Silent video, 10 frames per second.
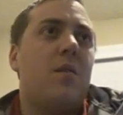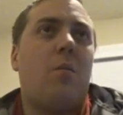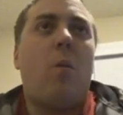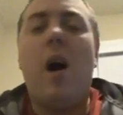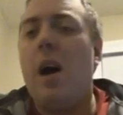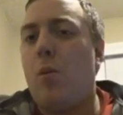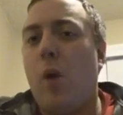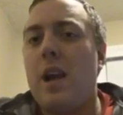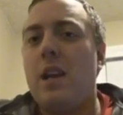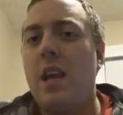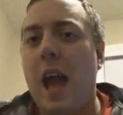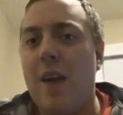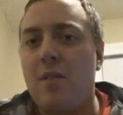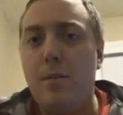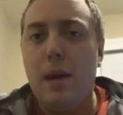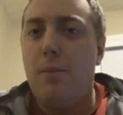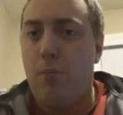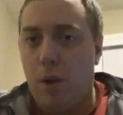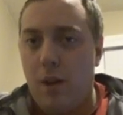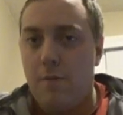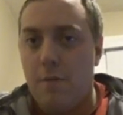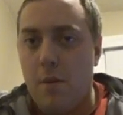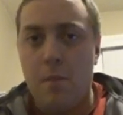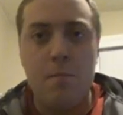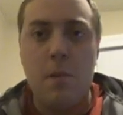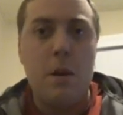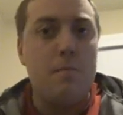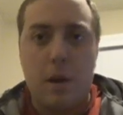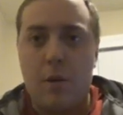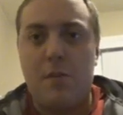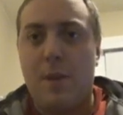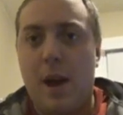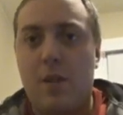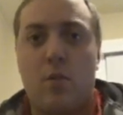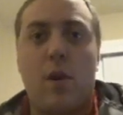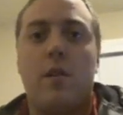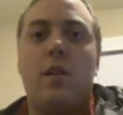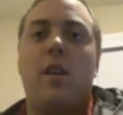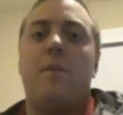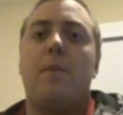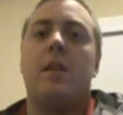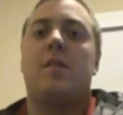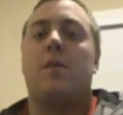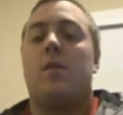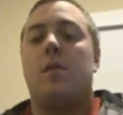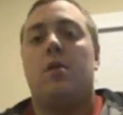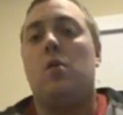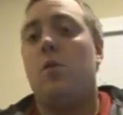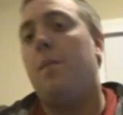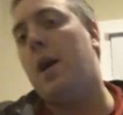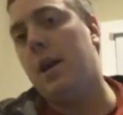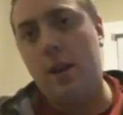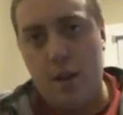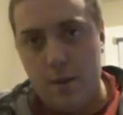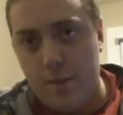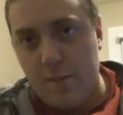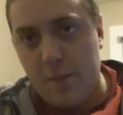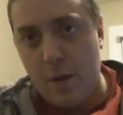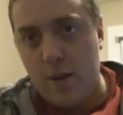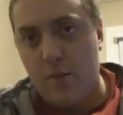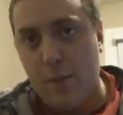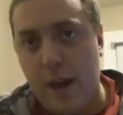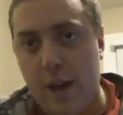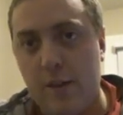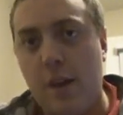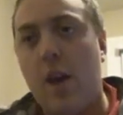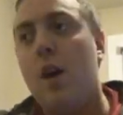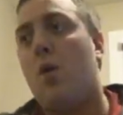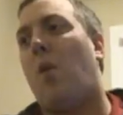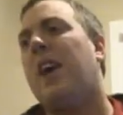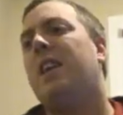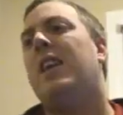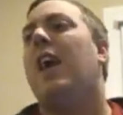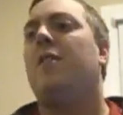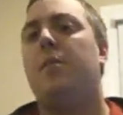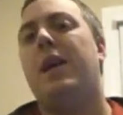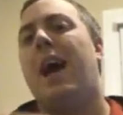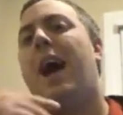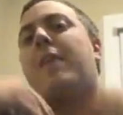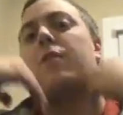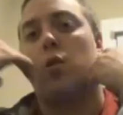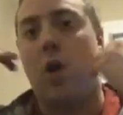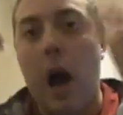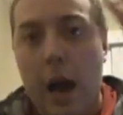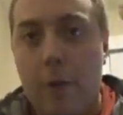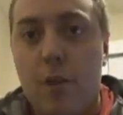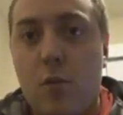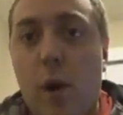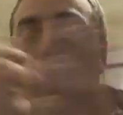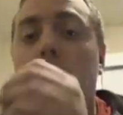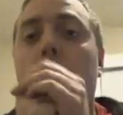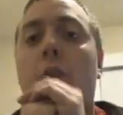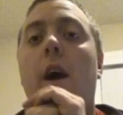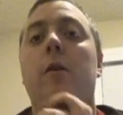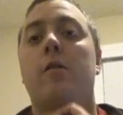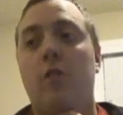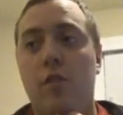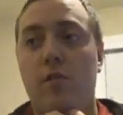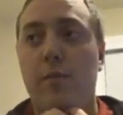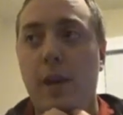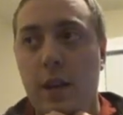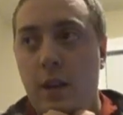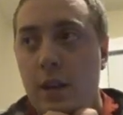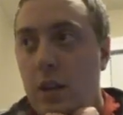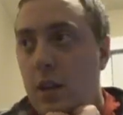why? Why did he have to be a bully from Barry's past? Why couldn't he have been someone who reminded him of Barry's past? Why did he have to be after Iris? Why couldn't have Iris just been,